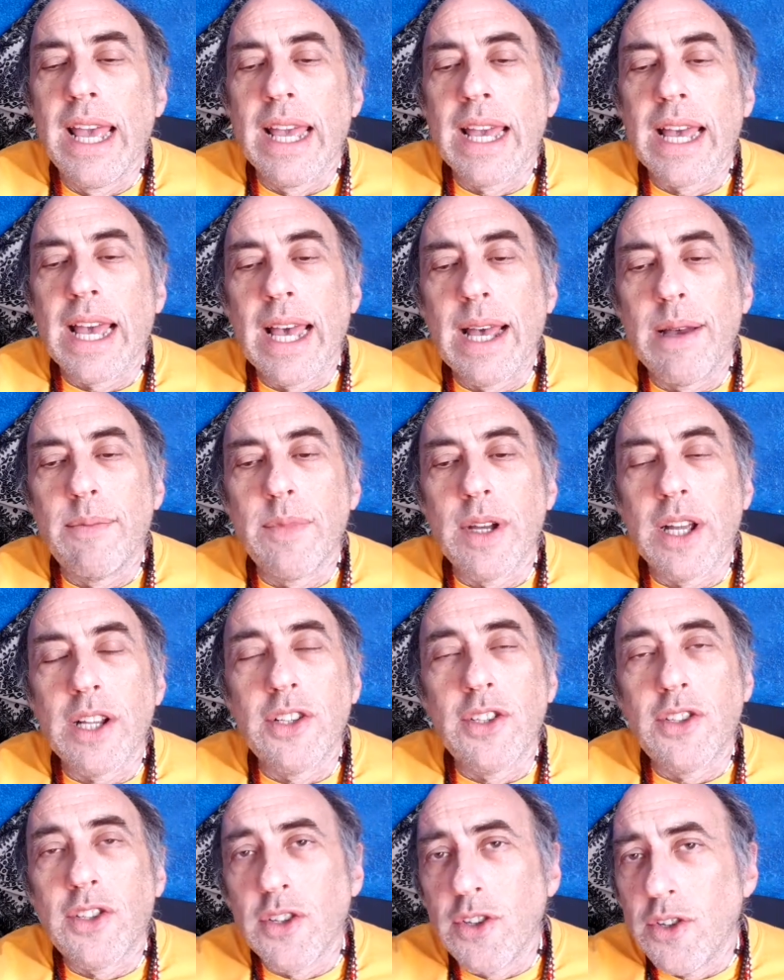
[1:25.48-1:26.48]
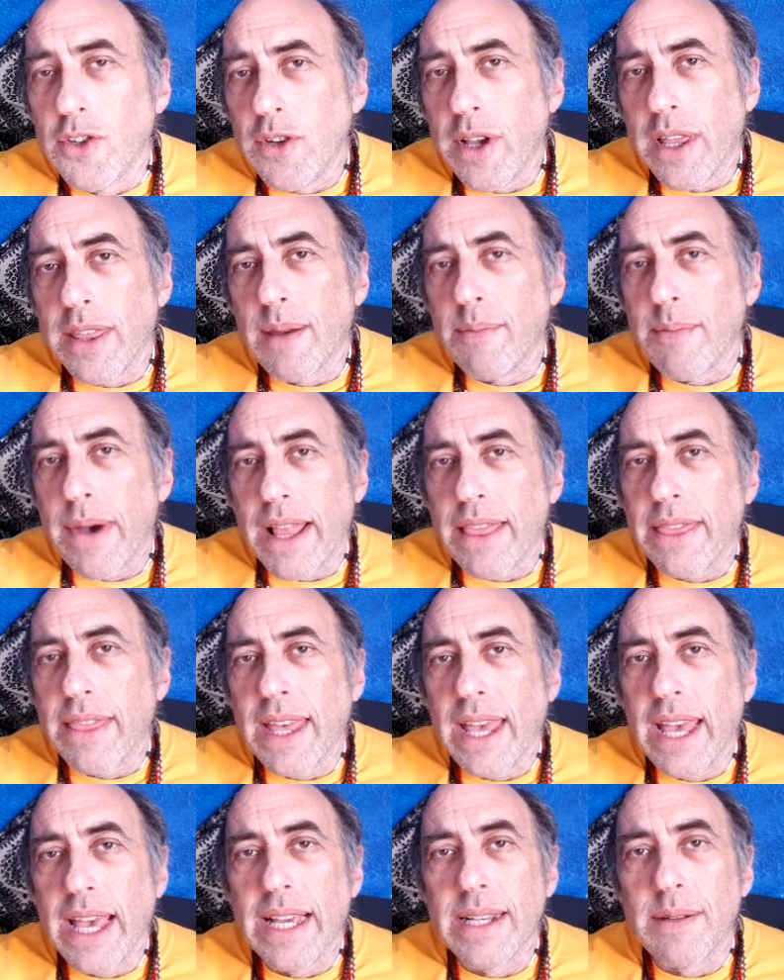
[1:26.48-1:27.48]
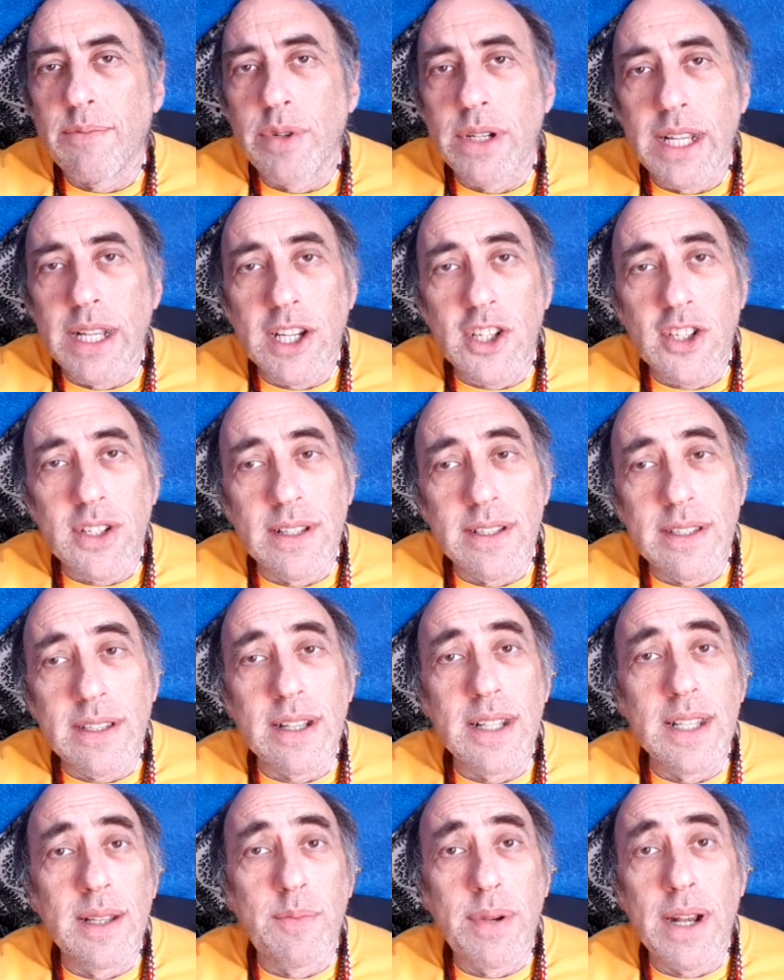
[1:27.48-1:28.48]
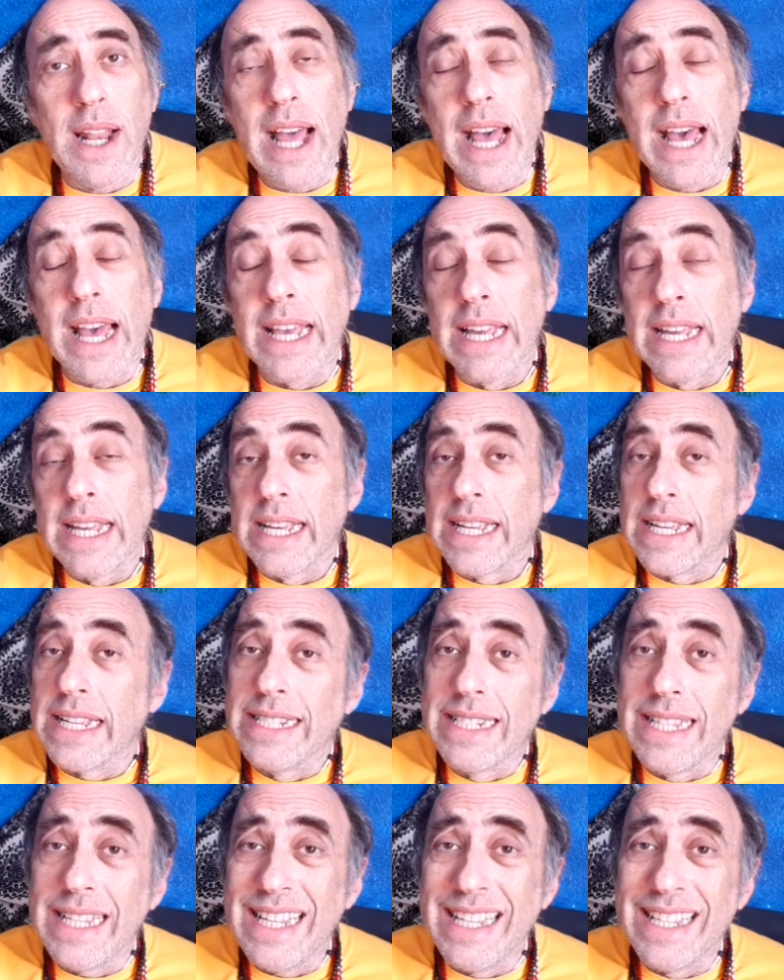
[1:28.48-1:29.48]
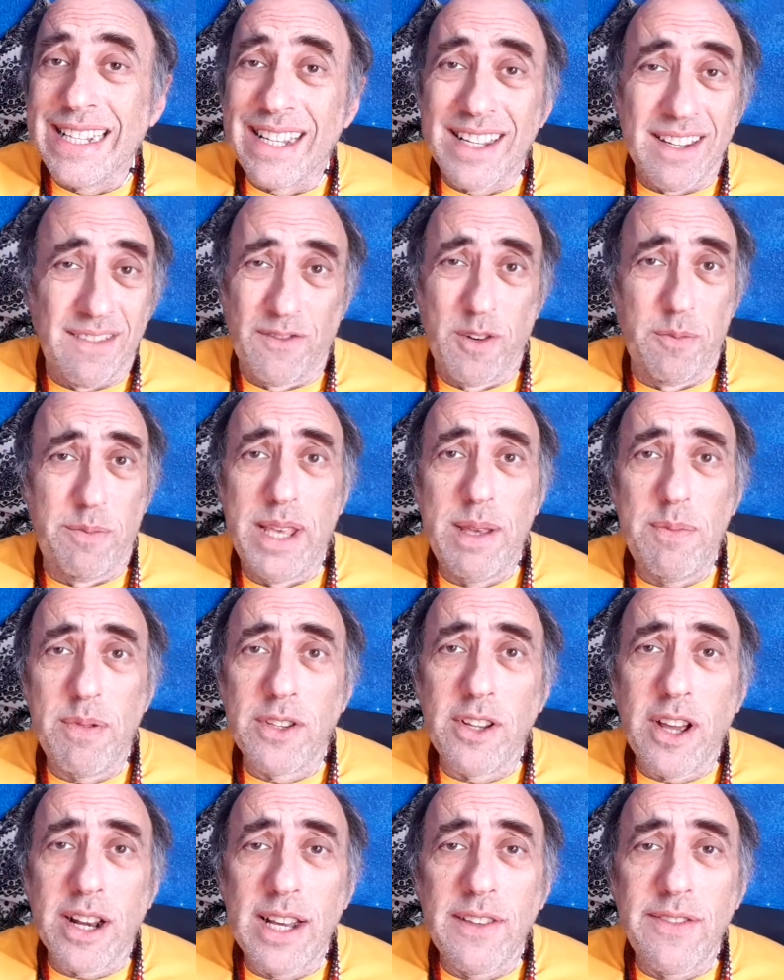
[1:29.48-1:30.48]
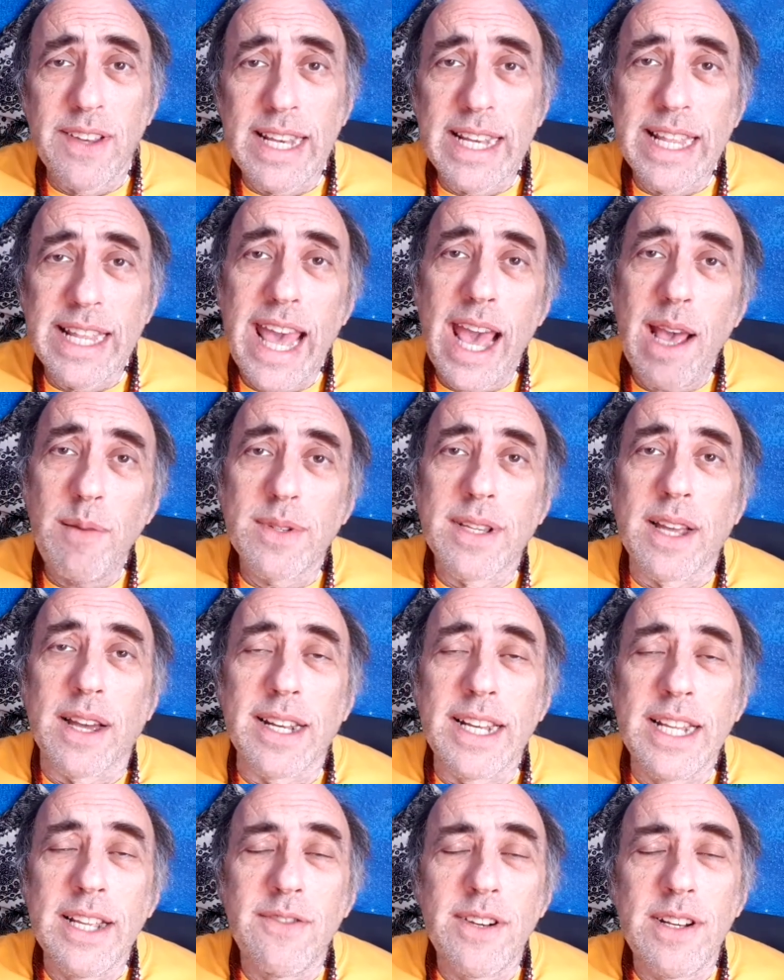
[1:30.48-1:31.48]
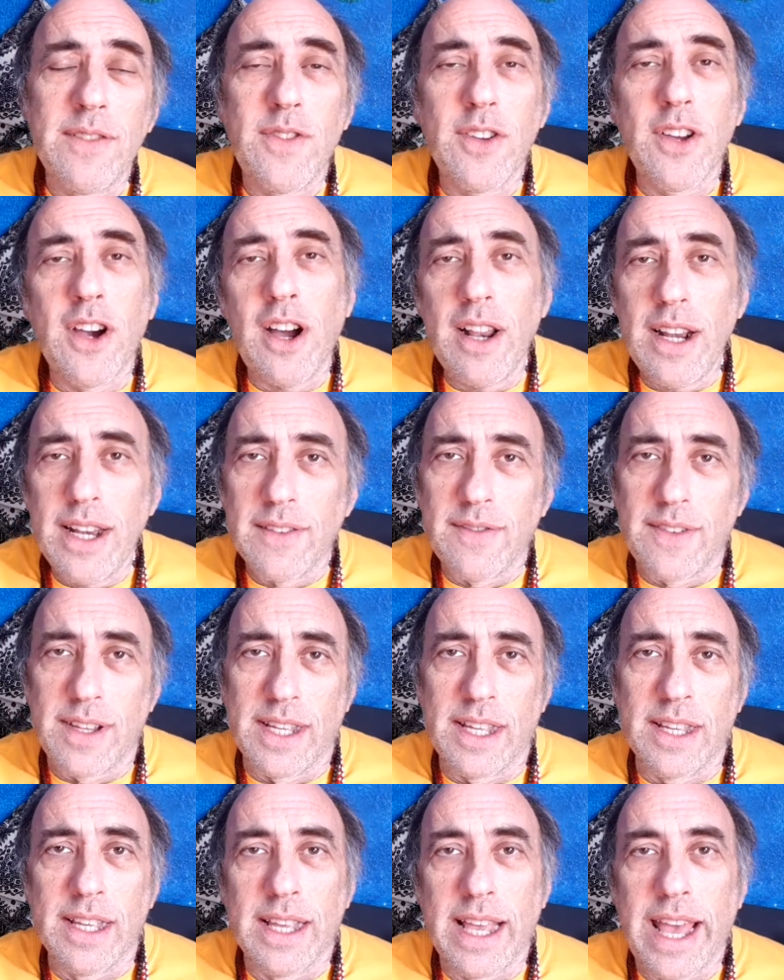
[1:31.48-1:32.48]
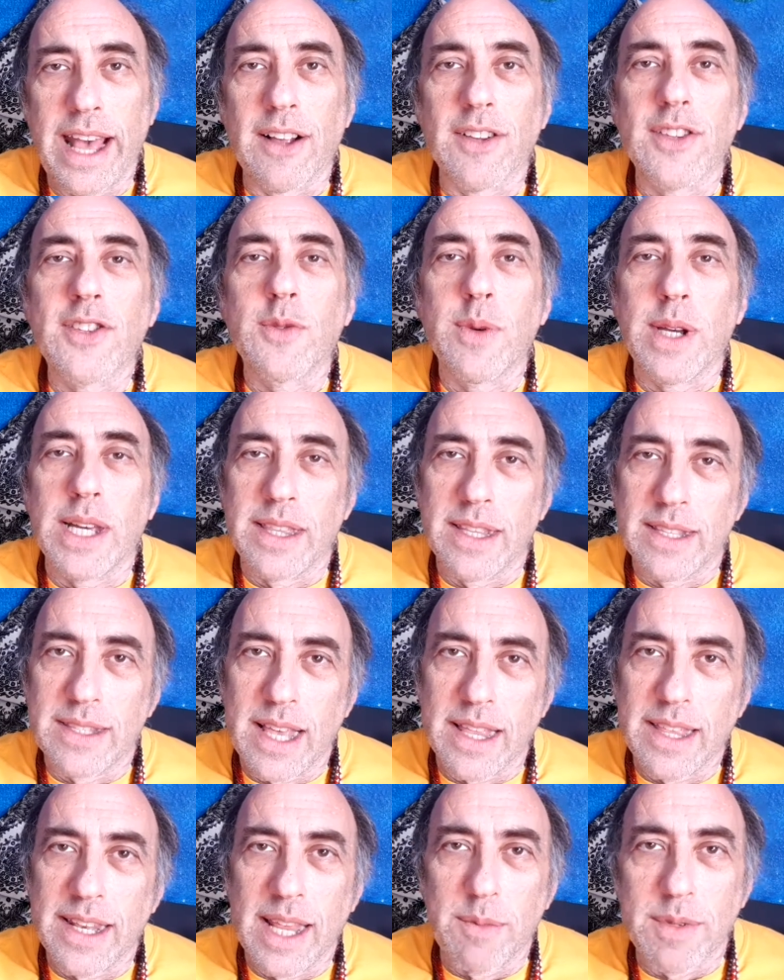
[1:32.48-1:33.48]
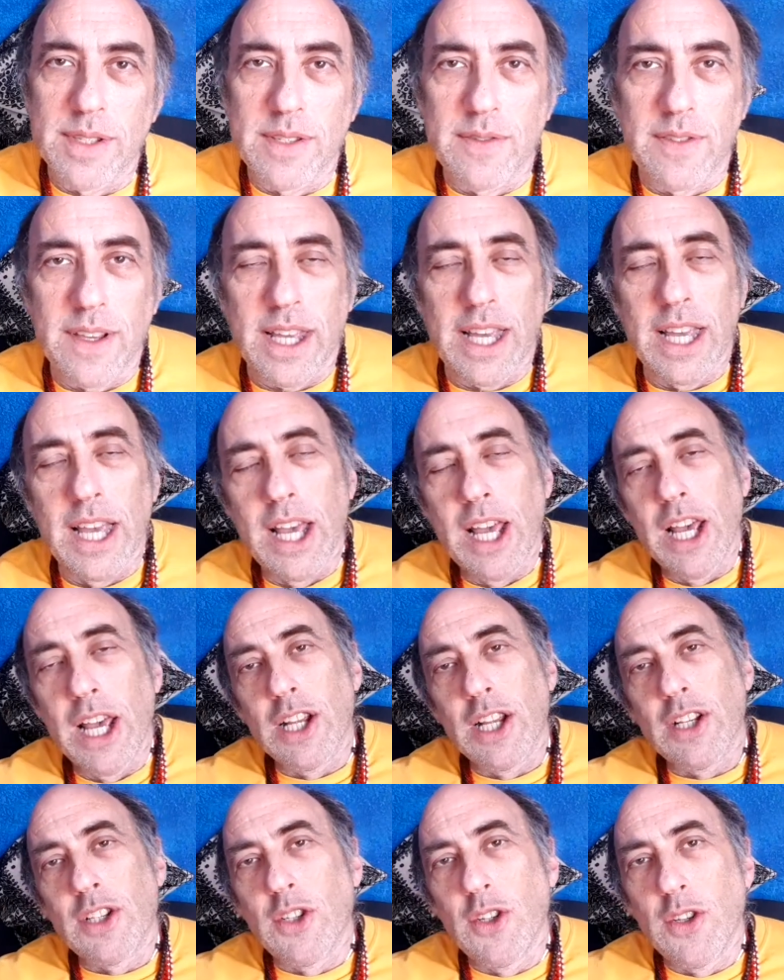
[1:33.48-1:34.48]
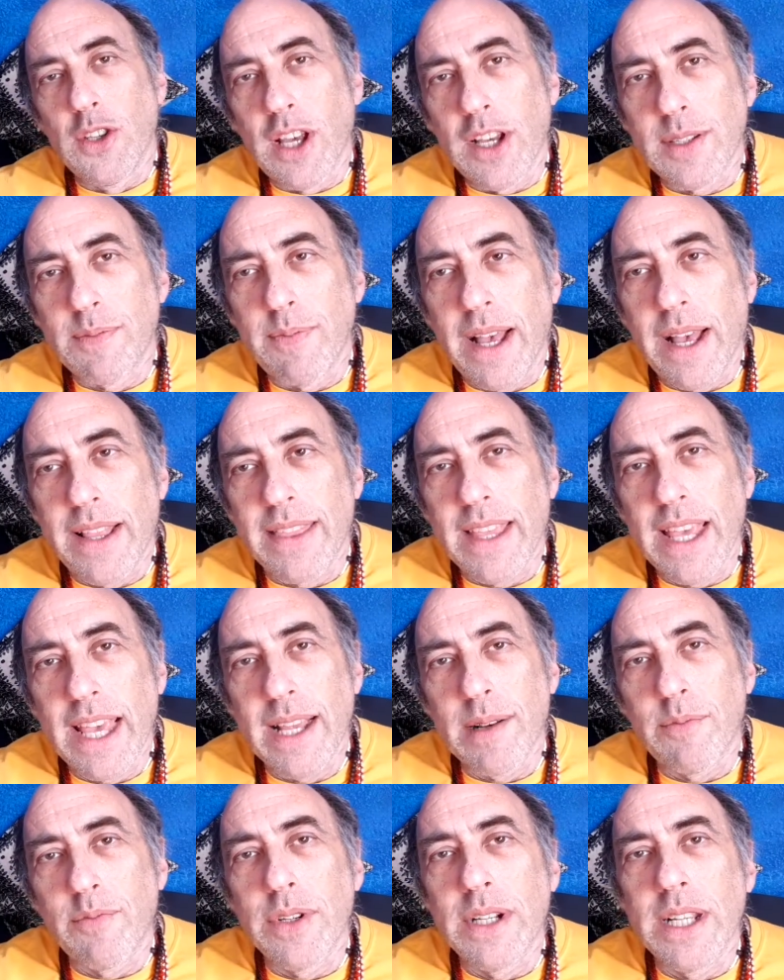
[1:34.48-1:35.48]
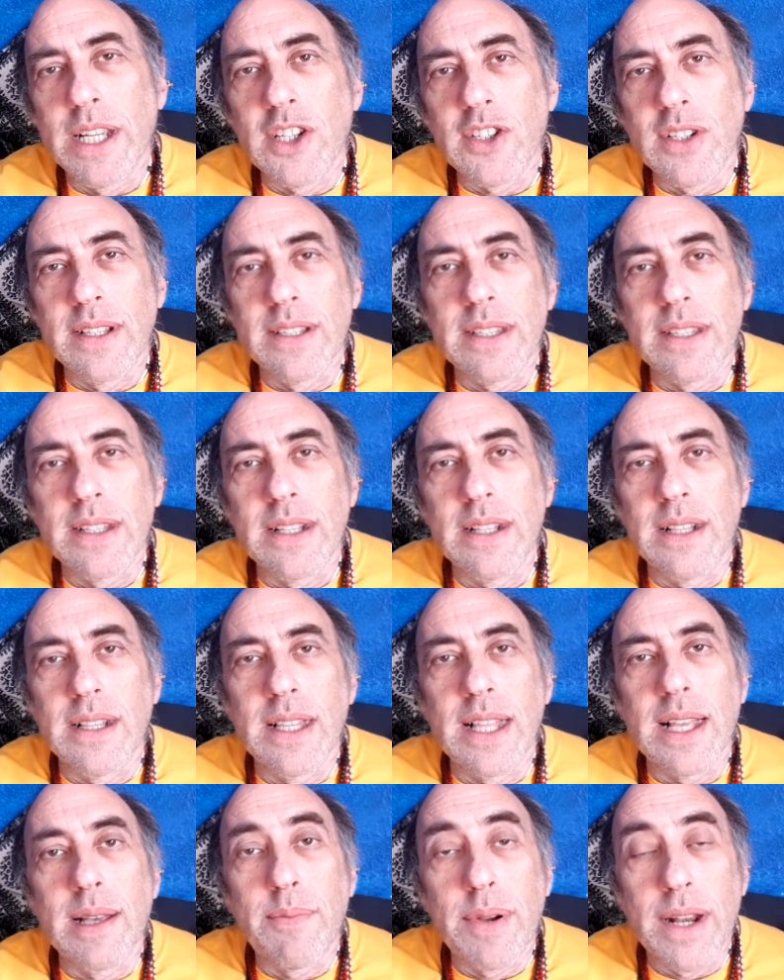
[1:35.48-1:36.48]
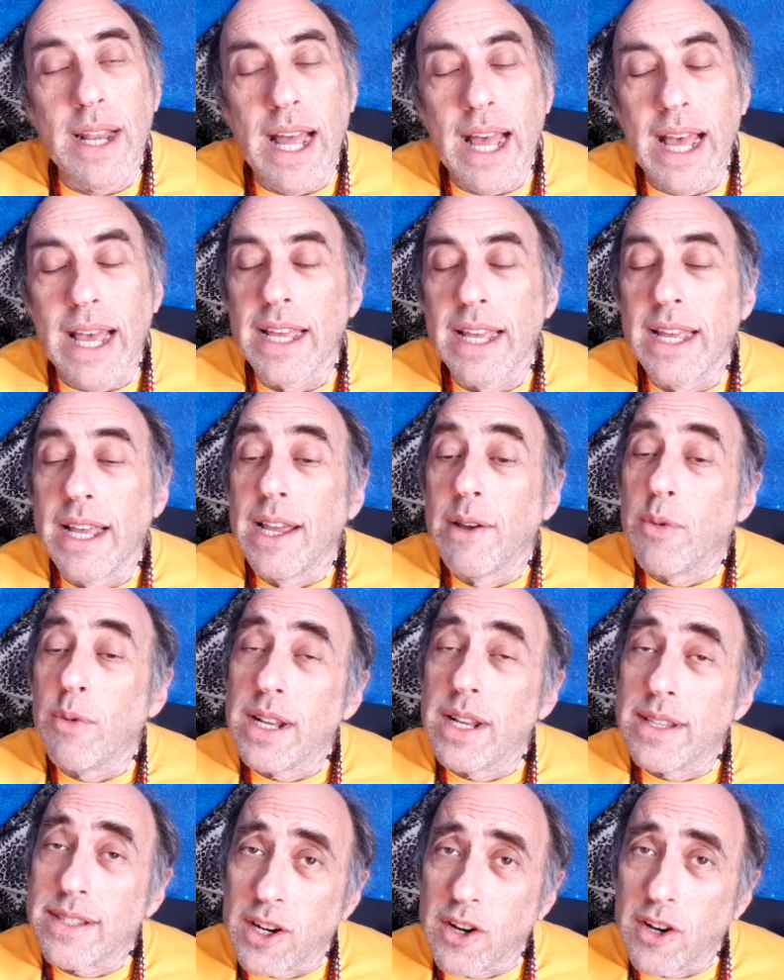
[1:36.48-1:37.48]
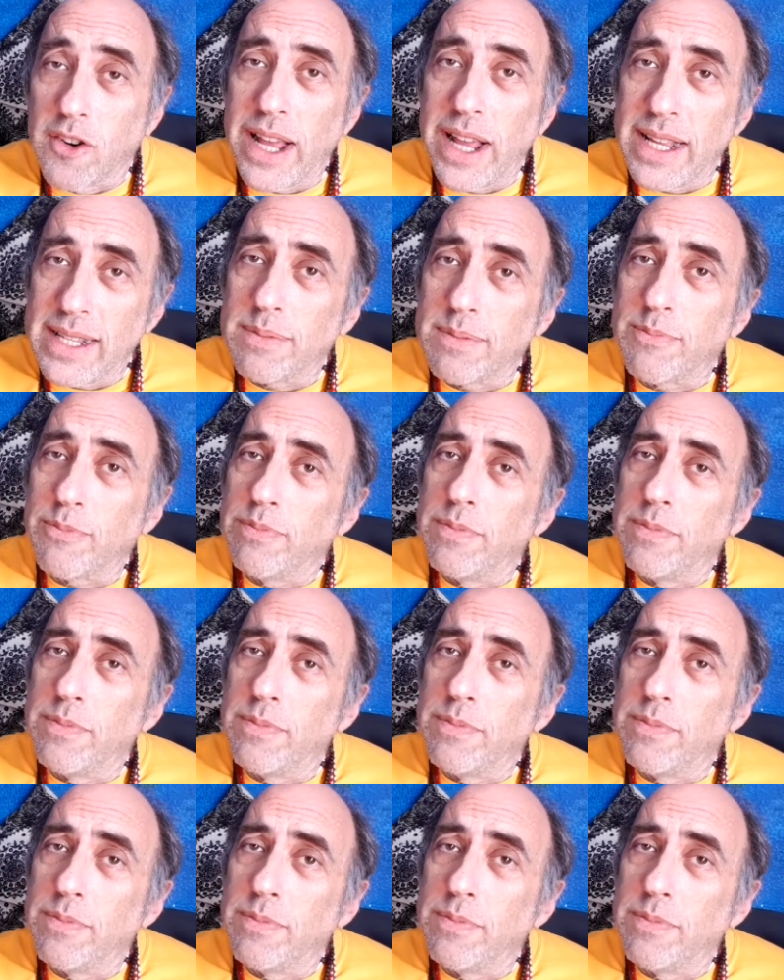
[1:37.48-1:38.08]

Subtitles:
do the month ahead predictions still apply? Indeed, for people not living in Cape Town, even if you are living elsewhere in the southern hemisphere, do those month ahead predictions still apply? Well, it's a great